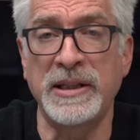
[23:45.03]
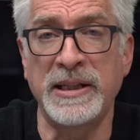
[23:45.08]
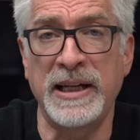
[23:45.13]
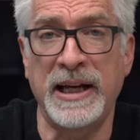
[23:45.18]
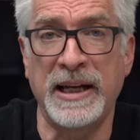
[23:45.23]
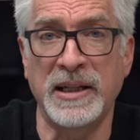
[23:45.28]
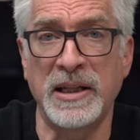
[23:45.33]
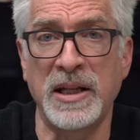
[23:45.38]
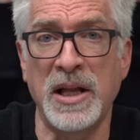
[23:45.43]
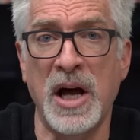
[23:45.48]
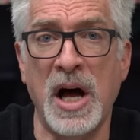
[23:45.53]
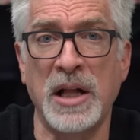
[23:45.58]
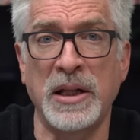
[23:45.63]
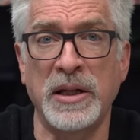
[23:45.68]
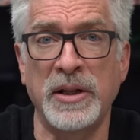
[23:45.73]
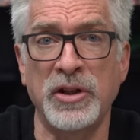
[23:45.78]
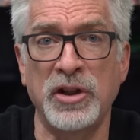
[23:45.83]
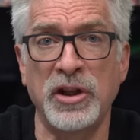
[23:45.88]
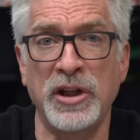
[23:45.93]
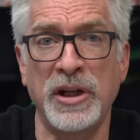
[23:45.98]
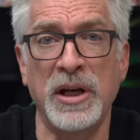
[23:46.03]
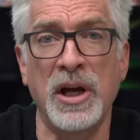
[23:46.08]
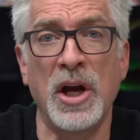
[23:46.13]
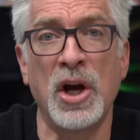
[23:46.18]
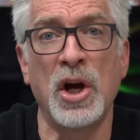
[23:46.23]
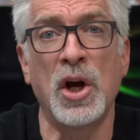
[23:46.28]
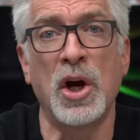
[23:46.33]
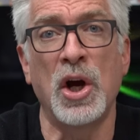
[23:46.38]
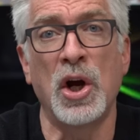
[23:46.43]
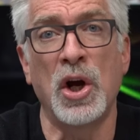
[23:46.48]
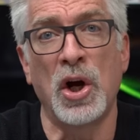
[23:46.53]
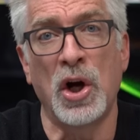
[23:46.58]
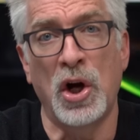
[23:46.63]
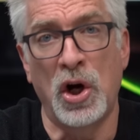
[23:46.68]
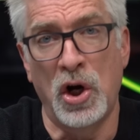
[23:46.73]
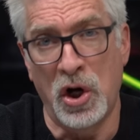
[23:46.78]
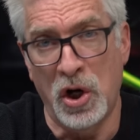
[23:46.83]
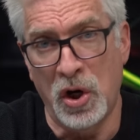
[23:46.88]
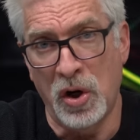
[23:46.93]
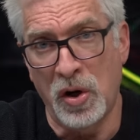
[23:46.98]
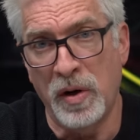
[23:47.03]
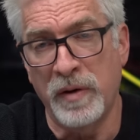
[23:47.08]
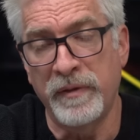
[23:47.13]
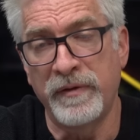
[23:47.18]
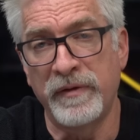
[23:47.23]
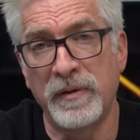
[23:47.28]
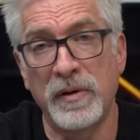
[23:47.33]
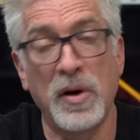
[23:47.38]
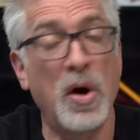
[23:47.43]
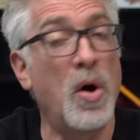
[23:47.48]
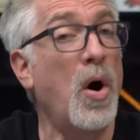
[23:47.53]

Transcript: technology curve,